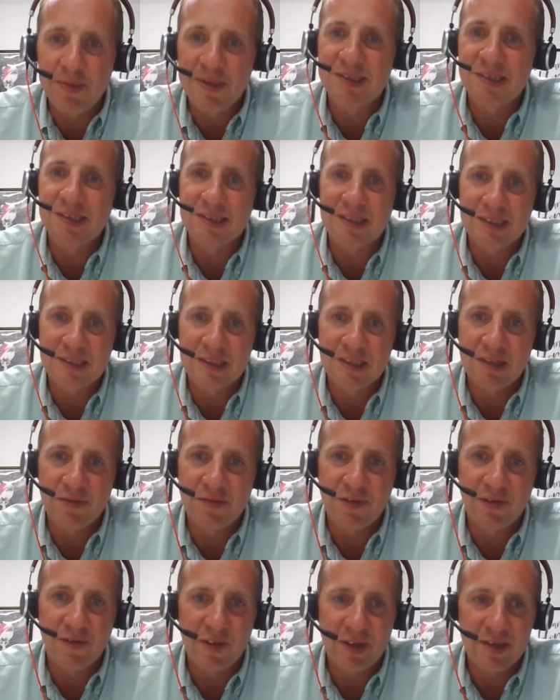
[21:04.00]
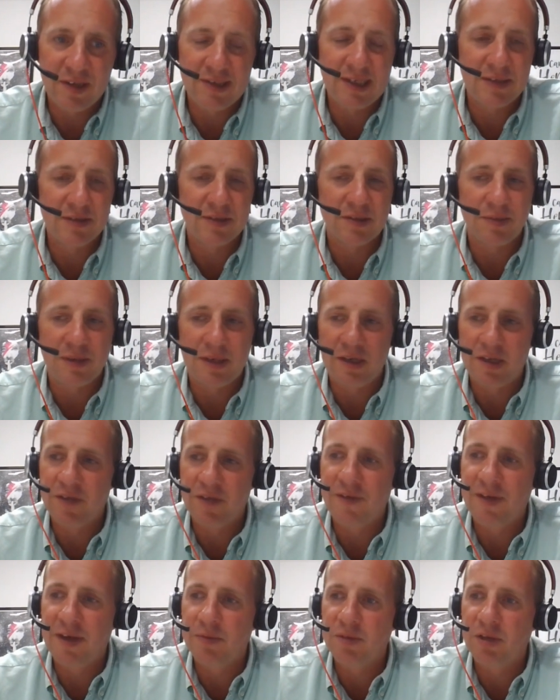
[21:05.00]
businesses, and it sounds to me like
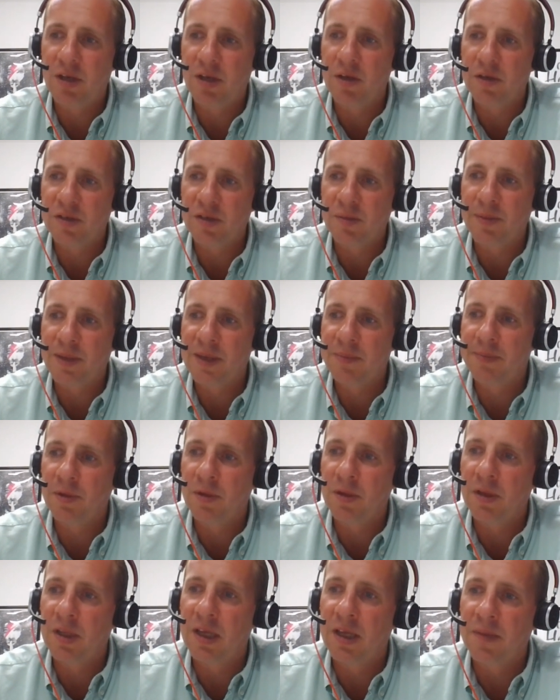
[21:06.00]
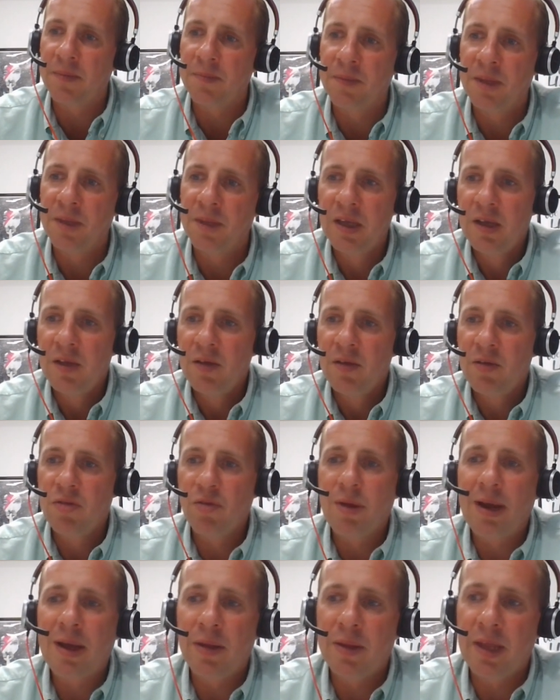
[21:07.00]
you've helped a lot of people
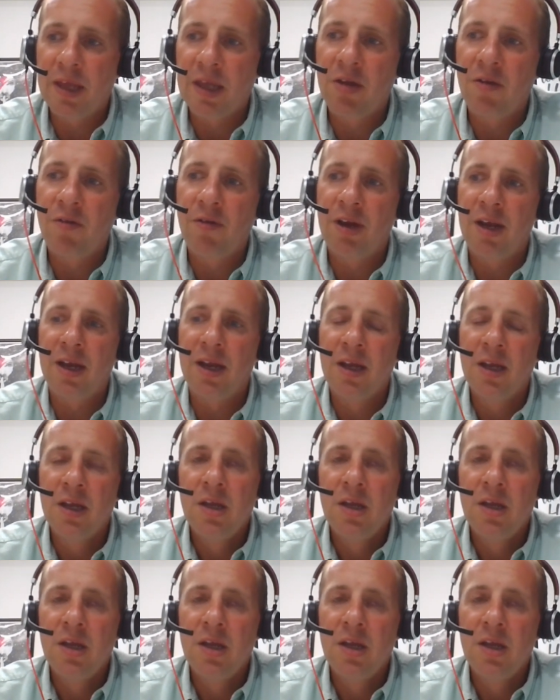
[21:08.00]
throughout their career.